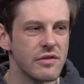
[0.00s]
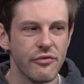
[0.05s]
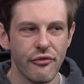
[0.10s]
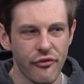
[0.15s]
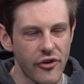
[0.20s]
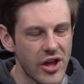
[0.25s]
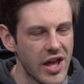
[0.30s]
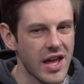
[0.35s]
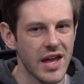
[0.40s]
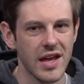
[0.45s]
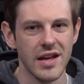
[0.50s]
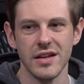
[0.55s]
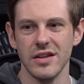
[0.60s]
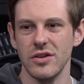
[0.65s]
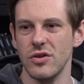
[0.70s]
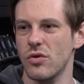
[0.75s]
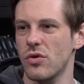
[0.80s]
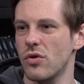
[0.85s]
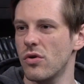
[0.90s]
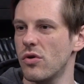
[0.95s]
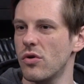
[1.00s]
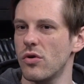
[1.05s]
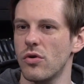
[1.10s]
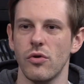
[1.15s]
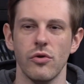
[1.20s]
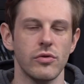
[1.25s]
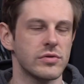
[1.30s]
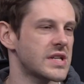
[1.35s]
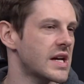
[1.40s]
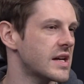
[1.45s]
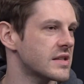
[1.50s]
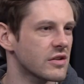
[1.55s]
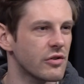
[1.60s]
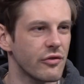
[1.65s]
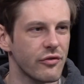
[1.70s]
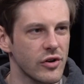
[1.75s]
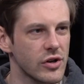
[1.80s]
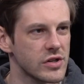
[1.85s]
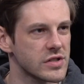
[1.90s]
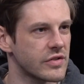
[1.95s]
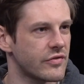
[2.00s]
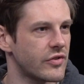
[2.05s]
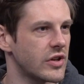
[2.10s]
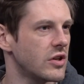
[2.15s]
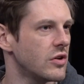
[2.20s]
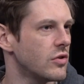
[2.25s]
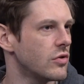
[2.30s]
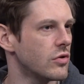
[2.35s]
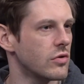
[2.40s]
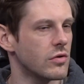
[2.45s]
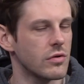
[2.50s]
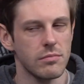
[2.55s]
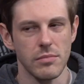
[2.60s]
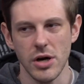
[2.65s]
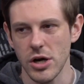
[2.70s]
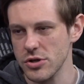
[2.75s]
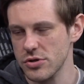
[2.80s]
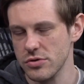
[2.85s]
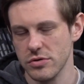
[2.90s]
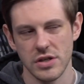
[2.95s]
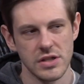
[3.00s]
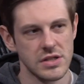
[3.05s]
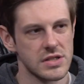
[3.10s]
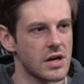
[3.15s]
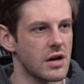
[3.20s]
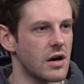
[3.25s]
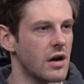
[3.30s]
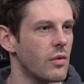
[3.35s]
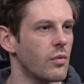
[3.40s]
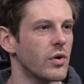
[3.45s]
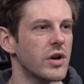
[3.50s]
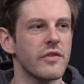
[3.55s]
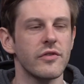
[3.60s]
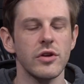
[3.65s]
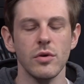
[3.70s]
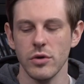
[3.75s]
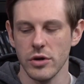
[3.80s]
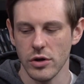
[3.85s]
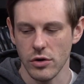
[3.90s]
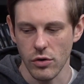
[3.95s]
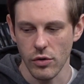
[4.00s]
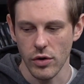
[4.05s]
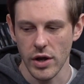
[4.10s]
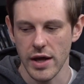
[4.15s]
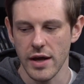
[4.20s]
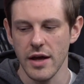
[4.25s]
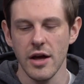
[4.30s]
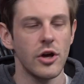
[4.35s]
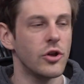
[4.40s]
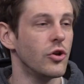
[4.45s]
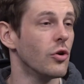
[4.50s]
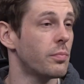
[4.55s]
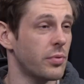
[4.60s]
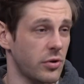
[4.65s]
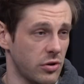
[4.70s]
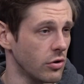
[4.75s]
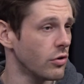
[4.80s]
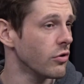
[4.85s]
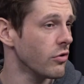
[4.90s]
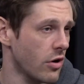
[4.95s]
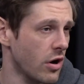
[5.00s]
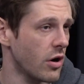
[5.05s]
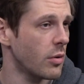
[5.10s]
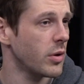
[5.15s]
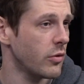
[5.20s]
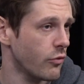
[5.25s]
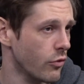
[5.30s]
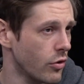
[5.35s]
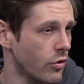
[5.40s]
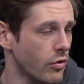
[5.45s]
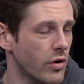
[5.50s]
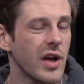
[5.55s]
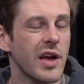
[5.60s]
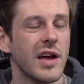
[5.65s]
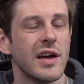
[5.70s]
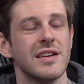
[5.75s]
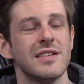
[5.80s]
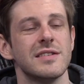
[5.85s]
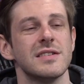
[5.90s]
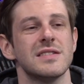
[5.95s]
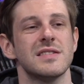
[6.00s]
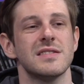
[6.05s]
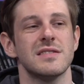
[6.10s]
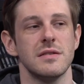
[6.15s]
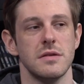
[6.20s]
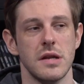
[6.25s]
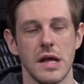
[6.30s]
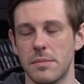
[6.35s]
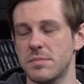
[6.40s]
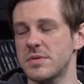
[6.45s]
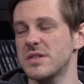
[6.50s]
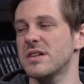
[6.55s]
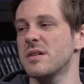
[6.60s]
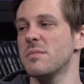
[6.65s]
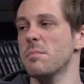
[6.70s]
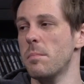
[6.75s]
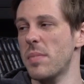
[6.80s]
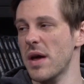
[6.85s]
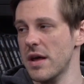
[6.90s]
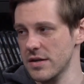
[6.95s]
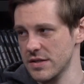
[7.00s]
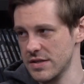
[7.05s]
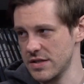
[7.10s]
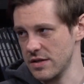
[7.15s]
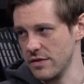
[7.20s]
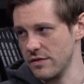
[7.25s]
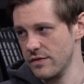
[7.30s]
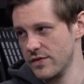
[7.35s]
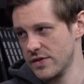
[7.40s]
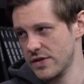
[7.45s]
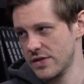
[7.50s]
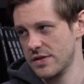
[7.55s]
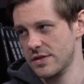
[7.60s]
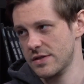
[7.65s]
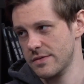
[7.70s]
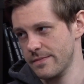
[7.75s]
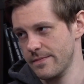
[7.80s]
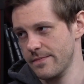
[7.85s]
of fate, your tactical philosophy, your martial qatar, whatever you want to call it, your pure army rule, and it is synaptic imperatives.